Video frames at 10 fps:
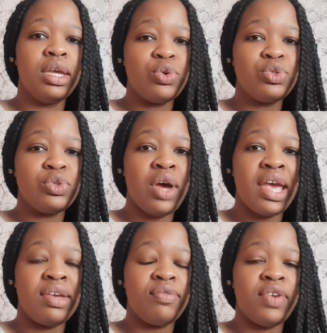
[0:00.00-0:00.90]
Also, I
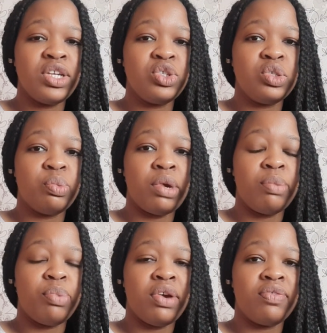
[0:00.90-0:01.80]
invite you to my
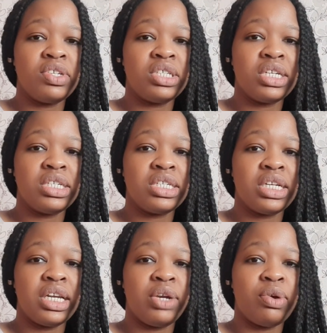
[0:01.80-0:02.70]
private chat and
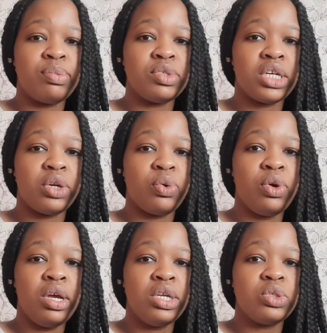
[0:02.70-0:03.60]
Telegram channel.